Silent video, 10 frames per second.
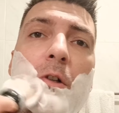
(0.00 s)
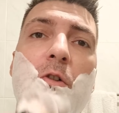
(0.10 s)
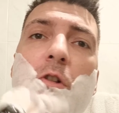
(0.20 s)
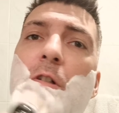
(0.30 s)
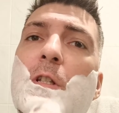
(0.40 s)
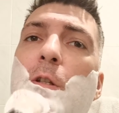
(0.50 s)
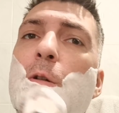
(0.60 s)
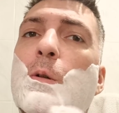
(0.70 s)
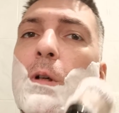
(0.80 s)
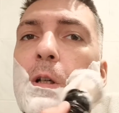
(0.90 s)
just
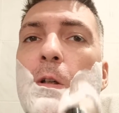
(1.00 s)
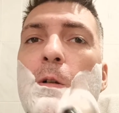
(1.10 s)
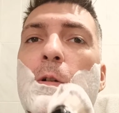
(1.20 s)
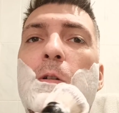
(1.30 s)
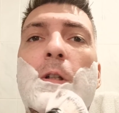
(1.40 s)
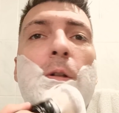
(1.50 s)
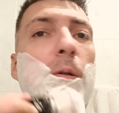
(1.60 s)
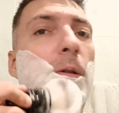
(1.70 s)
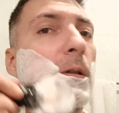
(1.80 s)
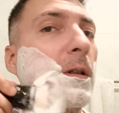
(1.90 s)
so I can
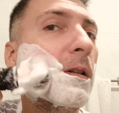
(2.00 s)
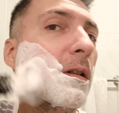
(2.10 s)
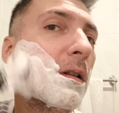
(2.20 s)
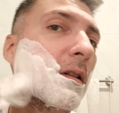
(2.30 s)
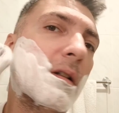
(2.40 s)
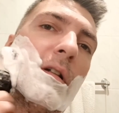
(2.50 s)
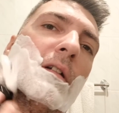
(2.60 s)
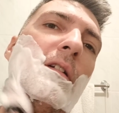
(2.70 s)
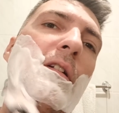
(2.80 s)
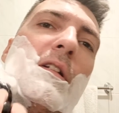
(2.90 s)
continue
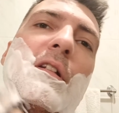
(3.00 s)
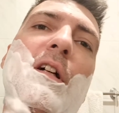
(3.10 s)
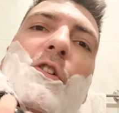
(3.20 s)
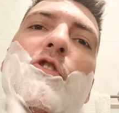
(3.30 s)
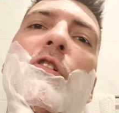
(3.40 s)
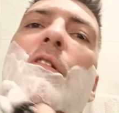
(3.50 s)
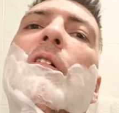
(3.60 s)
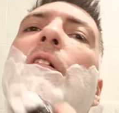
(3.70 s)
discussion